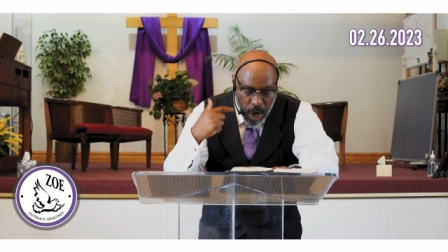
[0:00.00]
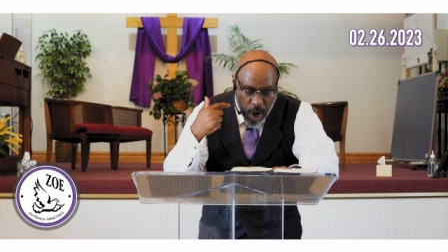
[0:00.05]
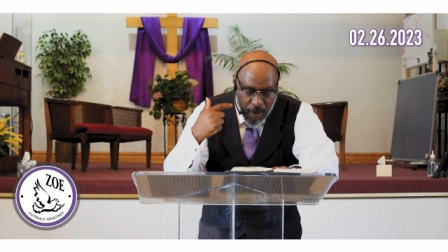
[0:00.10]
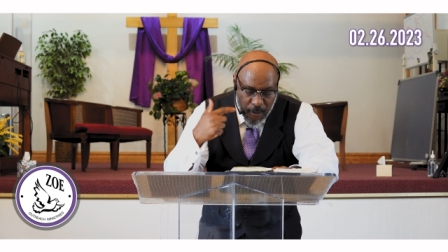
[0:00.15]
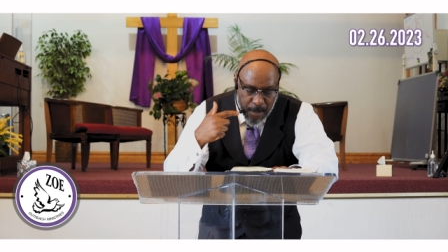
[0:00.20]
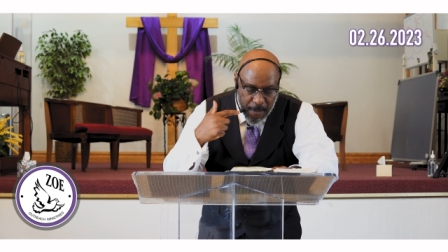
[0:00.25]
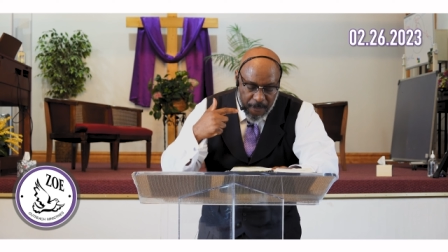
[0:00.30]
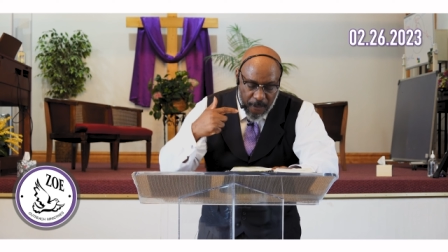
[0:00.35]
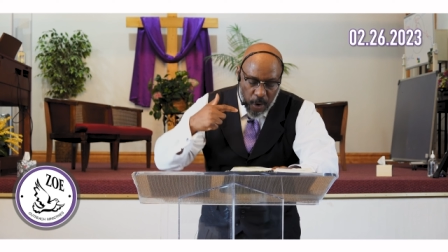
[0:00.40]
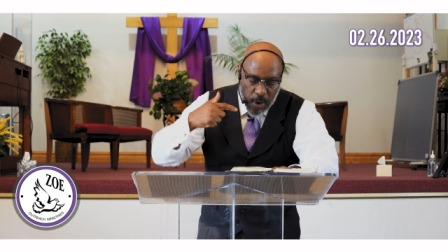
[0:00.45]

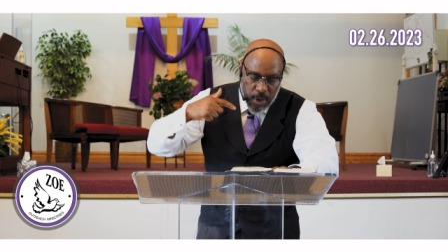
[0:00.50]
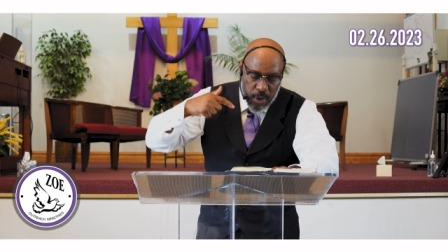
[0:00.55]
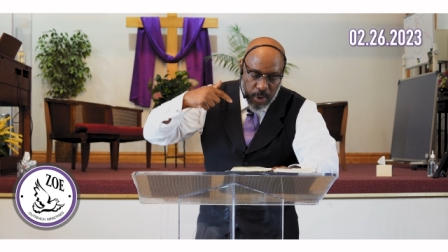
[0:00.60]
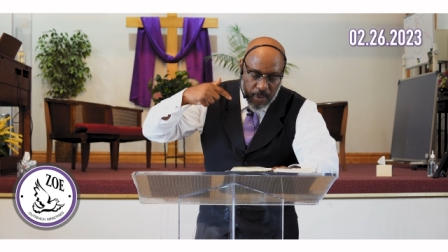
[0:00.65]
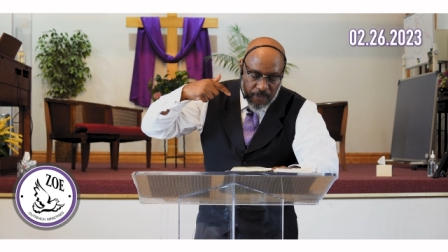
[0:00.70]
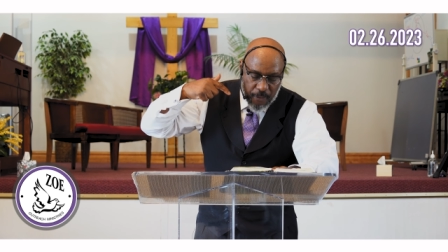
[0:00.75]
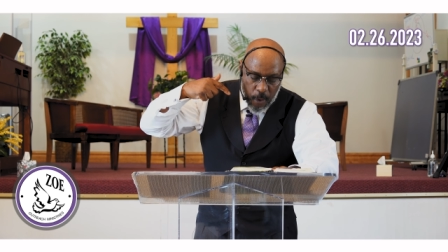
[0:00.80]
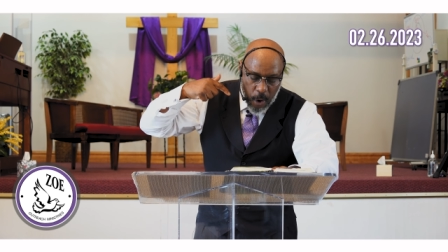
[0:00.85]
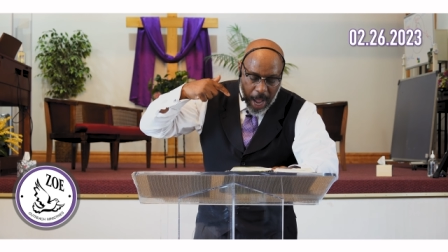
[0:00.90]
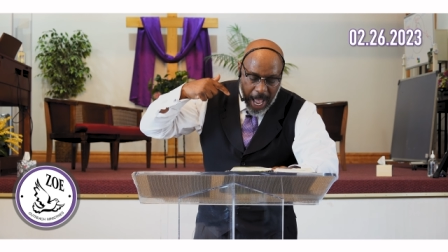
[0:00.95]
learn from for
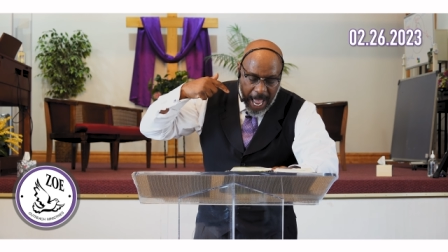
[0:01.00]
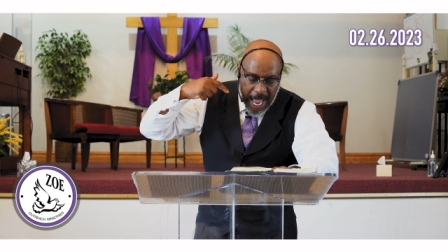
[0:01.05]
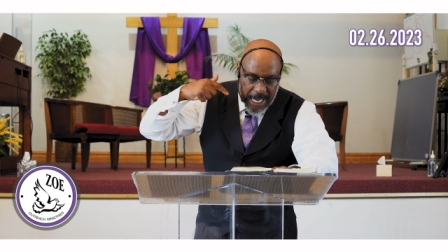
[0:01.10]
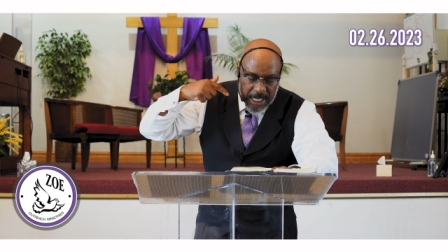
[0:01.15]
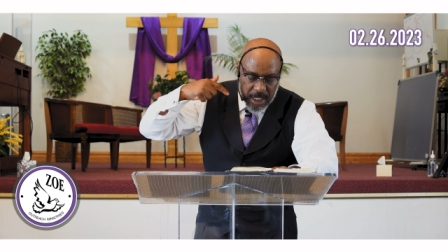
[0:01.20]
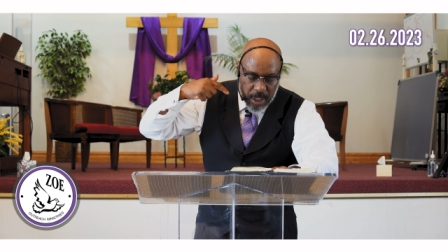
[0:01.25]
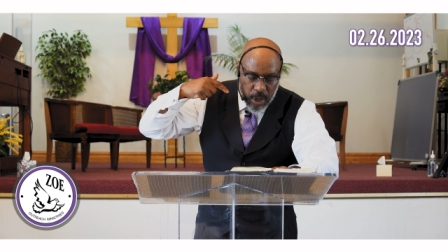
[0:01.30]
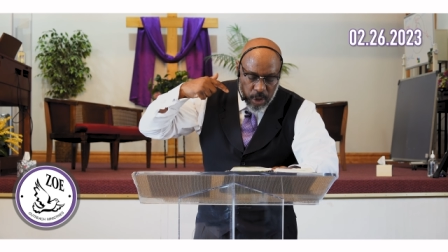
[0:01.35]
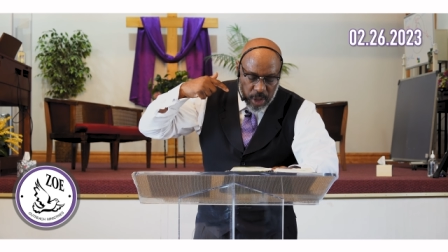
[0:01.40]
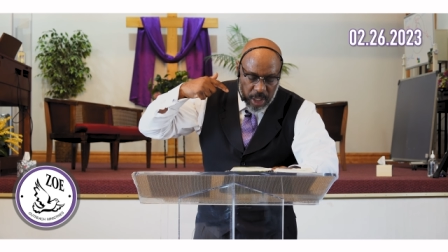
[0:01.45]
you, for
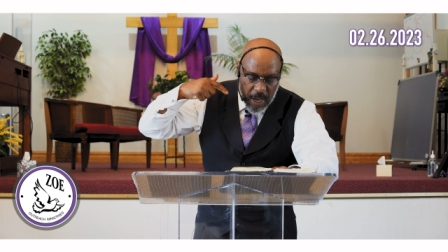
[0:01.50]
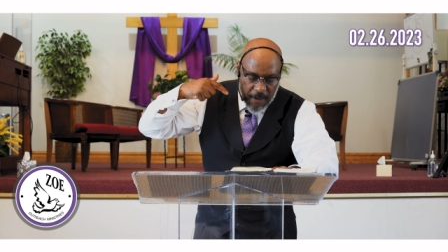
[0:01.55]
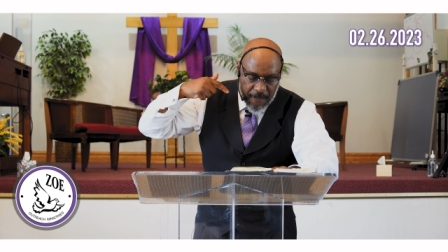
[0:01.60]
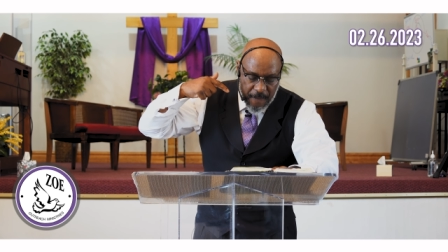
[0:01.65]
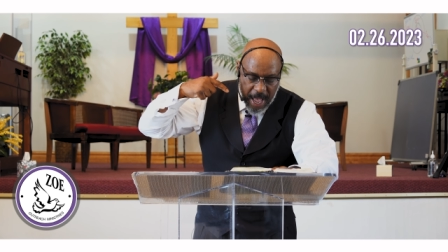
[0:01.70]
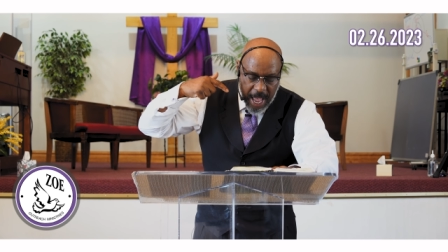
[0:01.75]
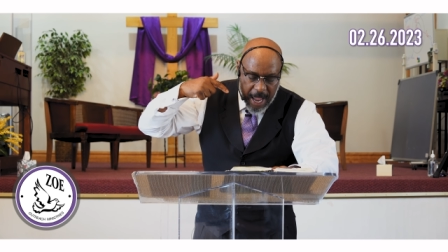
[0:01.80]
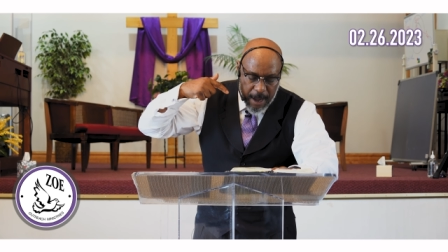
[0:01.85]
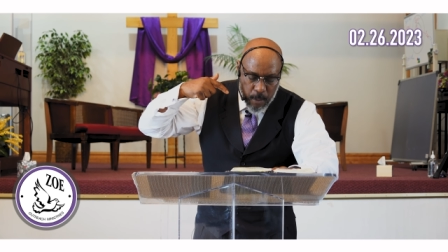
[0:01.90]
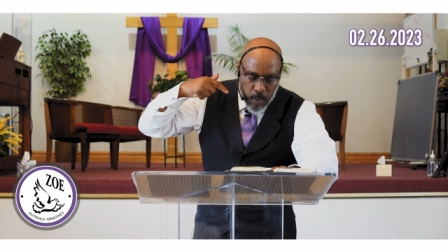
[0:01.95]
I you shall
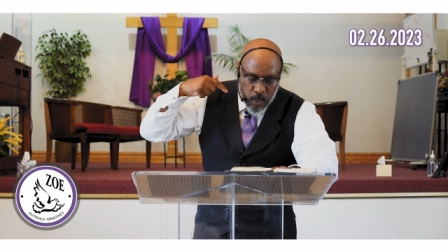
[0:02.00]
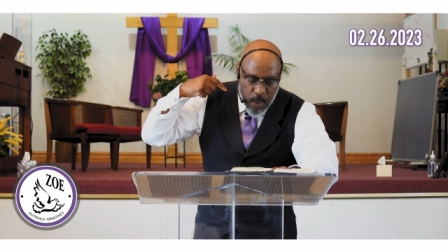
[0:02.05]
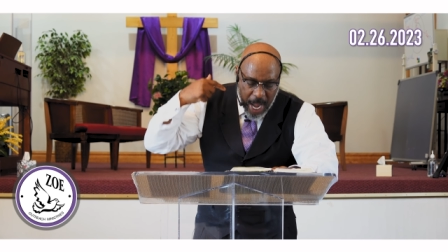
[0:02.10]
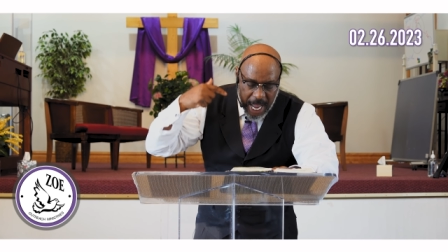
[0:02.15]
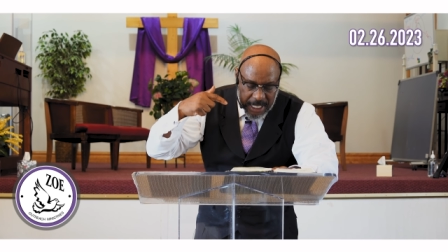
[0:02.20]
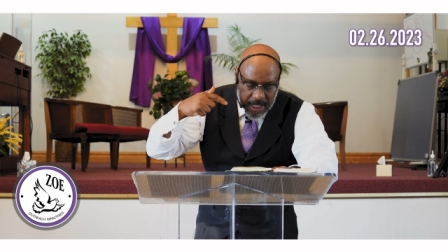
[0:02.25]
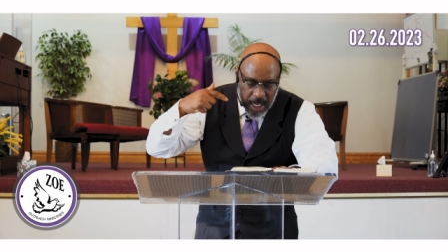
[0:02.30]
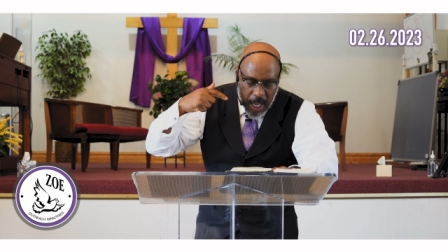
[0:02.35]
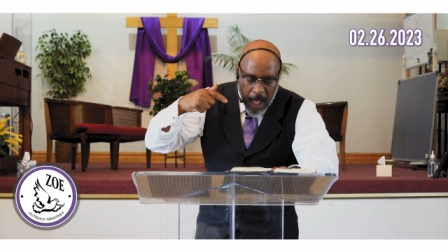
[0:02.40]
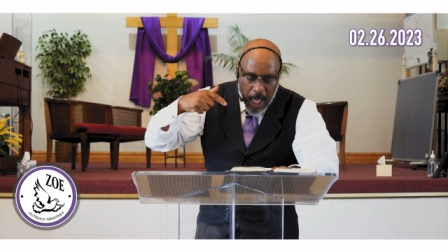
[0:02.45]
find
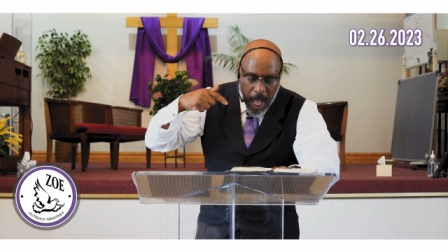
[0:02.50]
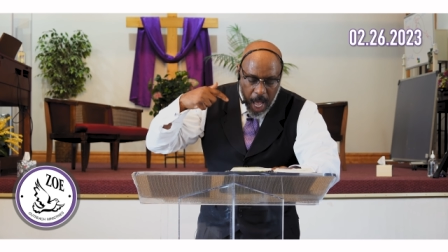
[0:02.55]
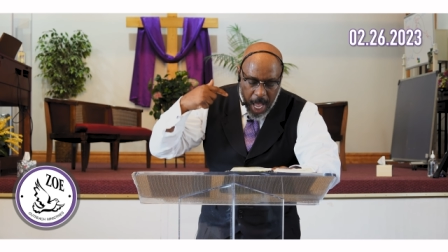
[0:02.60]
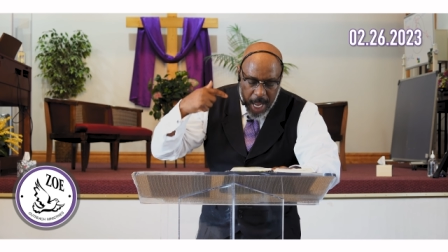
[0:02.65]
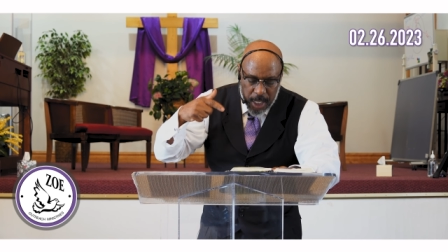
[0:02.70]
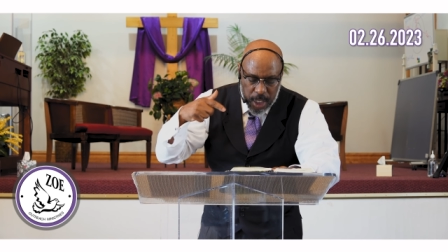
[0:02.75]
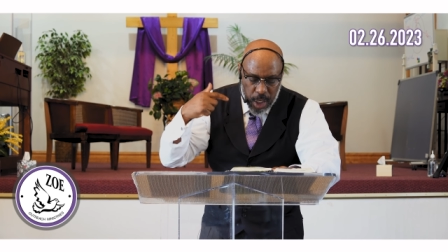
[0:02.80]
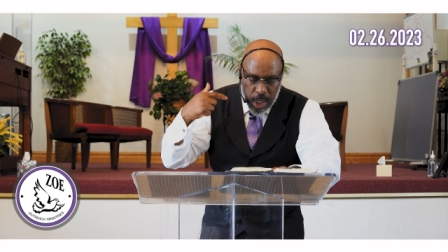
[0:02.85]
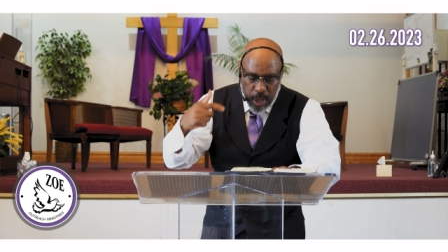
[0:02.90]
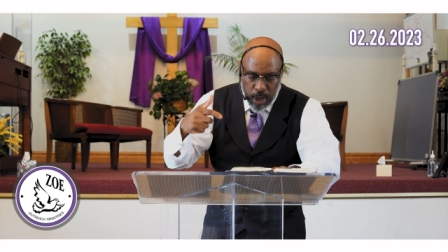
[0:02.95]
rest
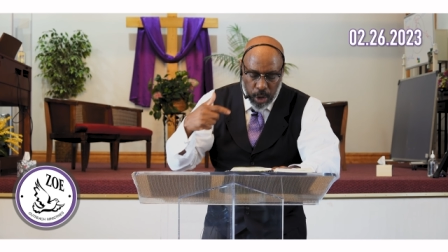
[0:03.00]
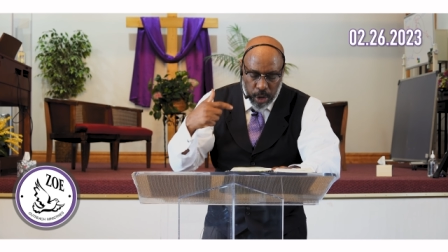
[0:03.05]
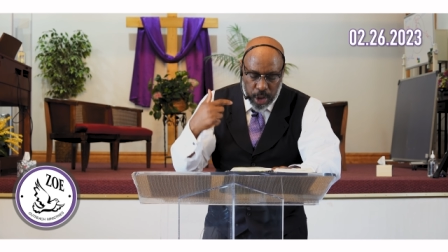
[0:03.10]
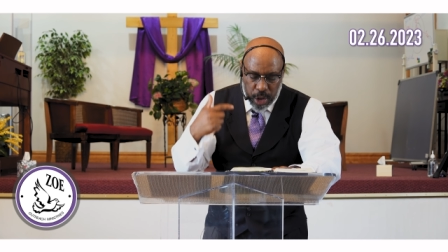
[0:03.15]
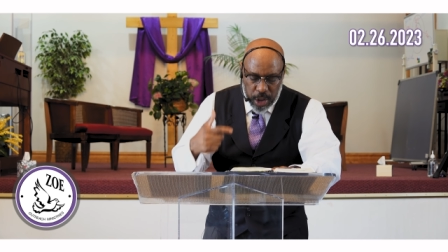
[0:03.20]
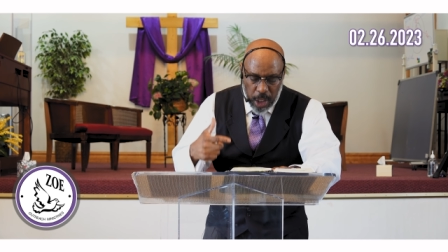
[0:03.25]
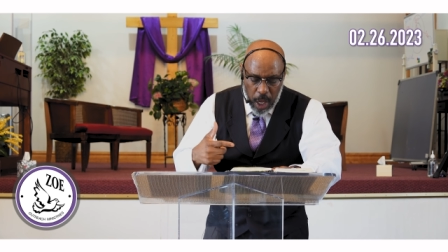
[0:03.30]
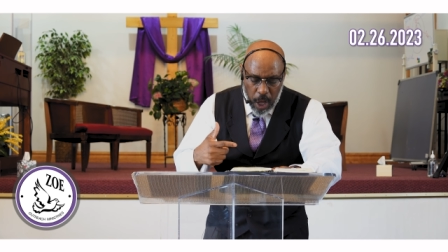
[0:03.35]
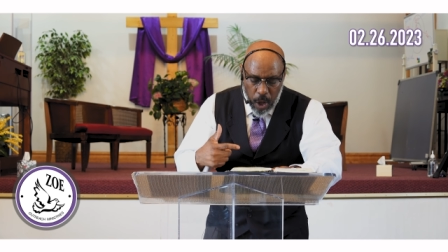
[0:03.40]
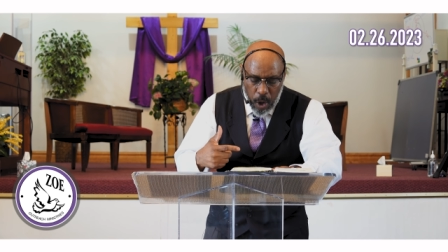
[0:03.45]
unto your
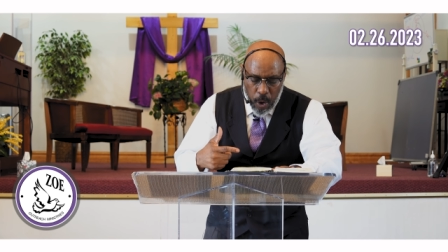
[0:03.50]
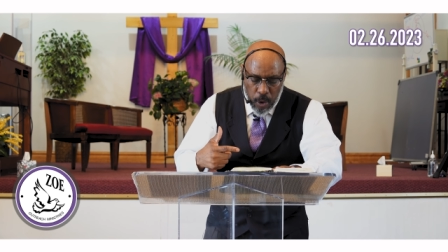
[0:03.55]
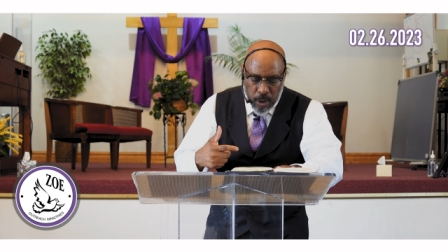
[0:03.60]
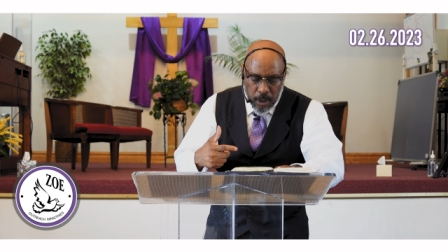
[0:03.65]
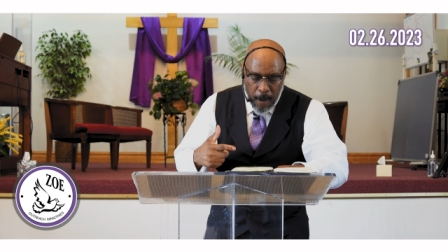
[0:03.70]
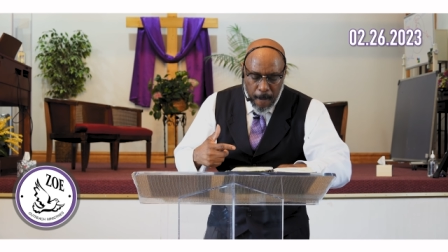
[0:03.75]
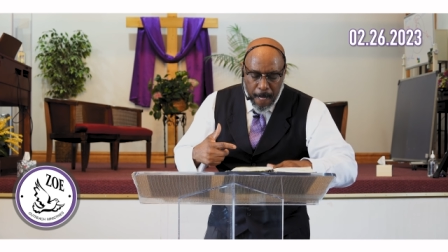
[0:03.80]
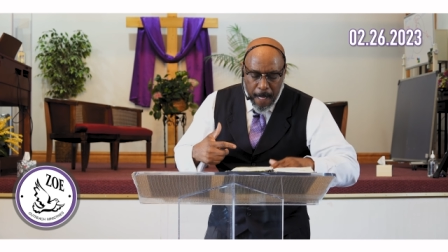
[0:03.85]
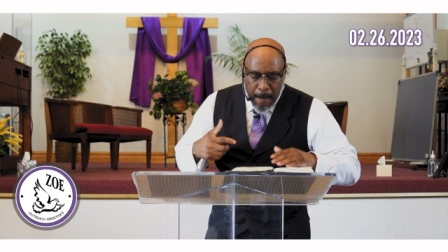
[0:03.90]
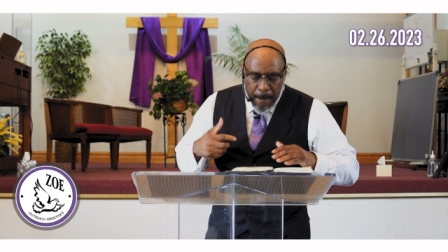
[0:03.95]
souls.